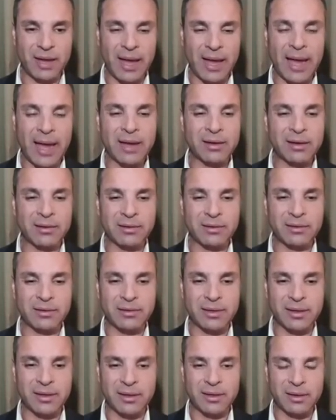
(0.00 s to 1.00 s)

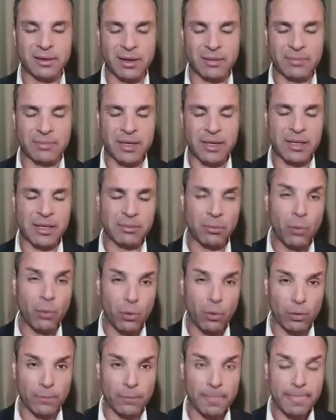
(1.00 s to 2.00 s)
anger and many
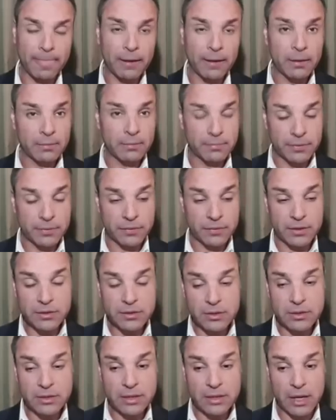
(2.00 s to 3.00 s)
more. But
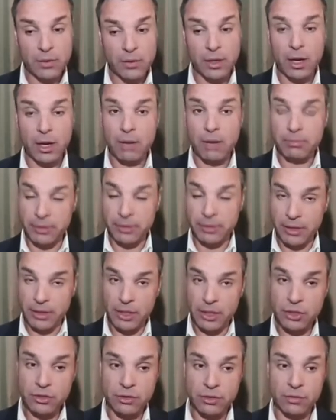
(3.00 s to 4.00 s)
this is now a
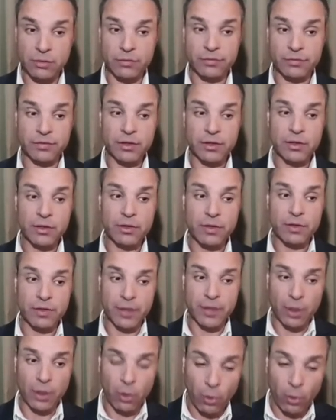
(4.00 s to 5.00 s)
combination of
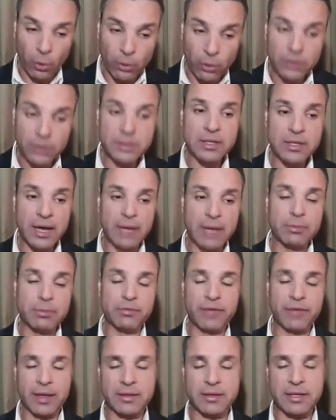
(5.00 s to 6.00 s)
the old type
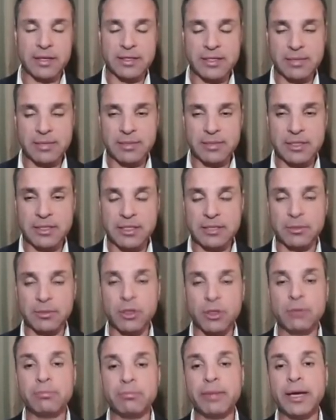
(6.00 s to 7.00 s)
of anti-Semitism
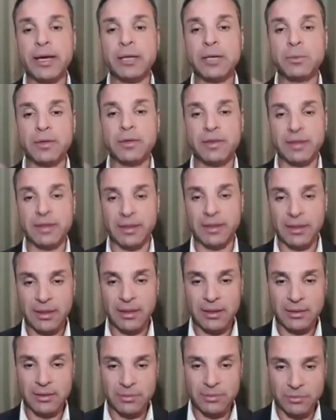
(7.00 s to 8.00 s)
combined with the
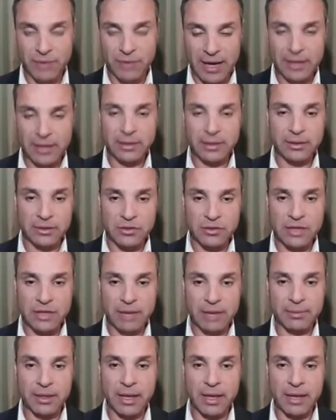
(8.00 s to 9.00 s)
radical
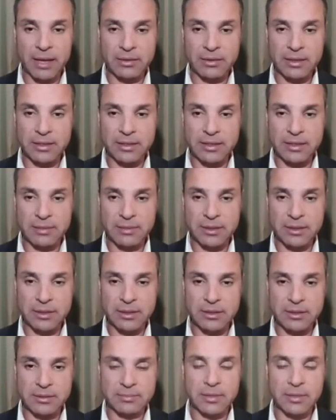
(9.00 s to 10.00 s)
Islamic
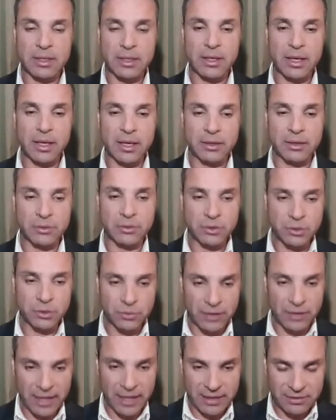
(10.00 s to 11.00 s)
anti-Semitism, and
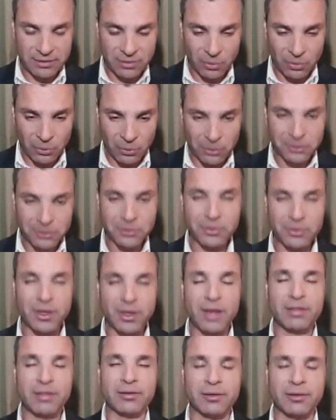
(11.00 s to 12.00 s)
you get all
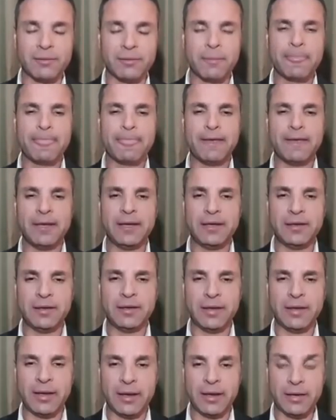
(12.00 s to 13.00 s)
together,
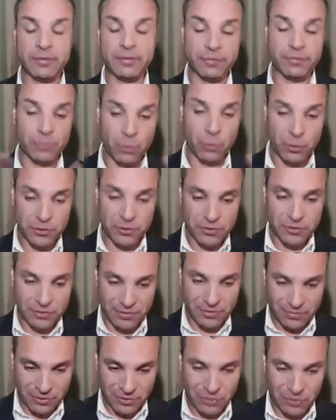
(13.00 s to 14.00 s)
and of
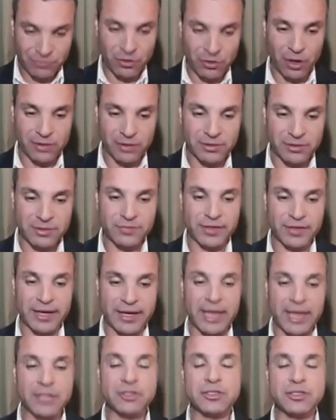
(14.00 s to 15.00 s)
course you've got the
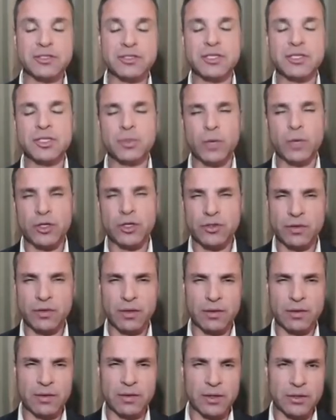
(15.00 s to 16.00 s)
financial situation
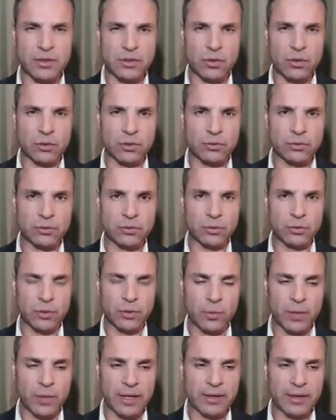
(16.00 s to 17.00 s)
there that is not
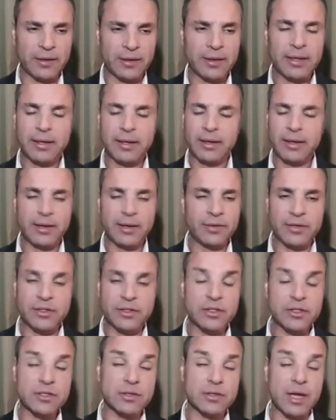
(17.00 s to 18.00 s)
doing well, and
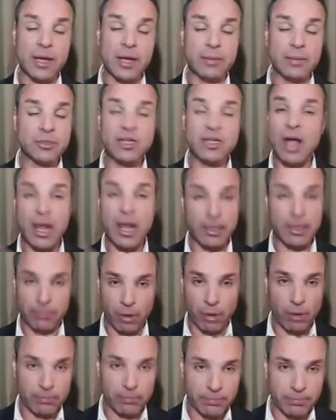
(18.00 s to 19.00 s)
this is a time
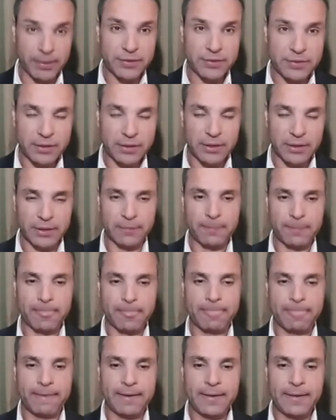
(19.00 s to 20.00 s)
bomb basically.
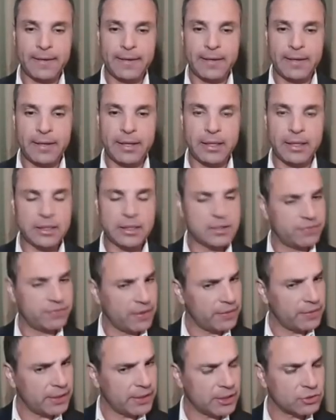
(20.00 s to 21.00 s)
And it's
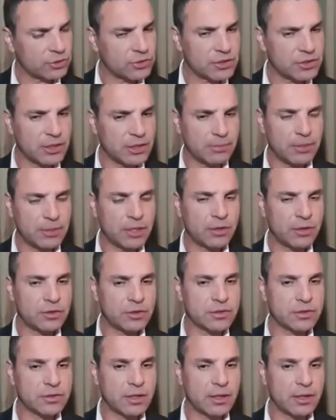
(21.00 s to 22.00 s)
very interesting
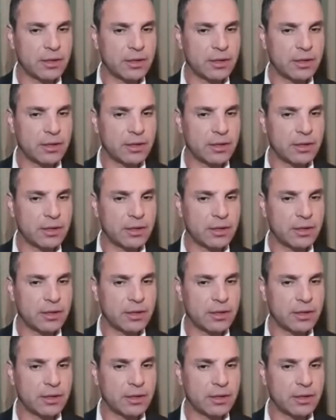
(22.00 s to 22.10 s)
because